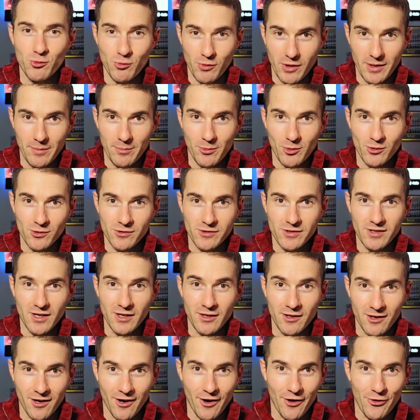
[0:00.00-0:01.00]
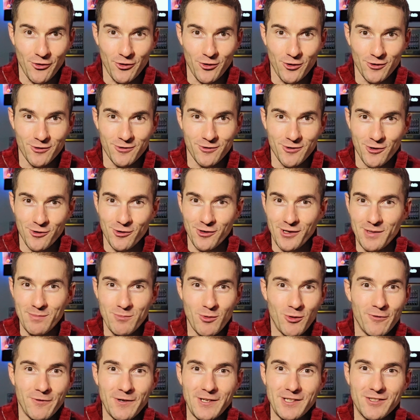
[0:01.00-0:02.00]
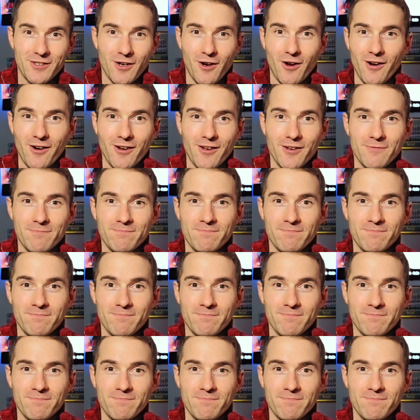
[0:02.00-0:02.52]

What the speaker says: rambles, and other nerdy movie talk.